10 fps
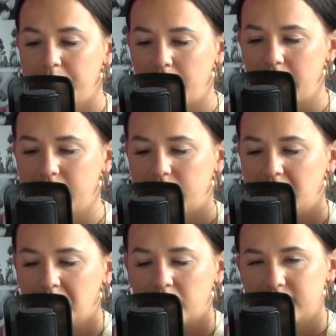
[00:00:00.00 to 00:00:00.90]
But
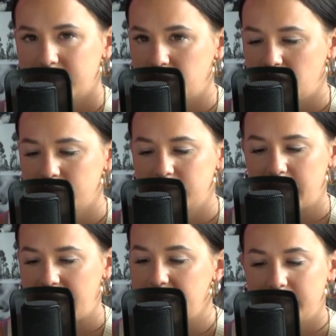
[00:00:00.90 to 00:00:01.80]
it wasn't just
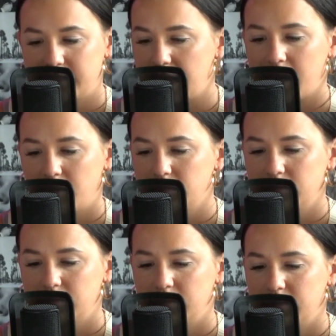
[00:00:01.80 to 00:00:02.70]
any
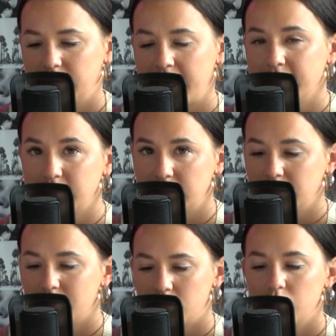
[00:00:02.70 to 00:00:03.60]
sound.
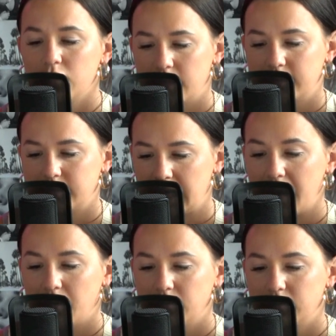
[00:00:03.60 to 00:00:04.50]
Kacie knew this
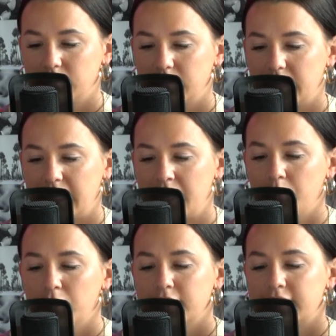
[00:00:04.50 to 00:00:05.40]
sound.
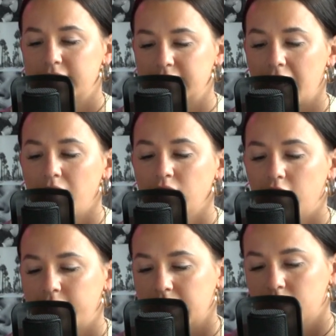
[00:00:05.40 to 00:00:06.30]
It was the sound
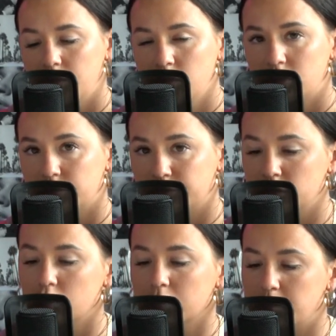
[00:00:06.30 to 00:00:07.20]
of a loose
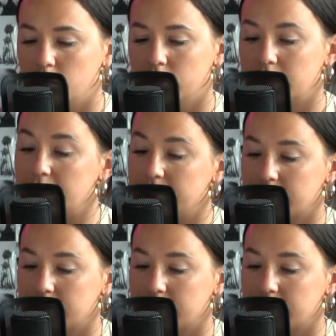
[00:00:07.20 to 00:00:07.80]
floorboard in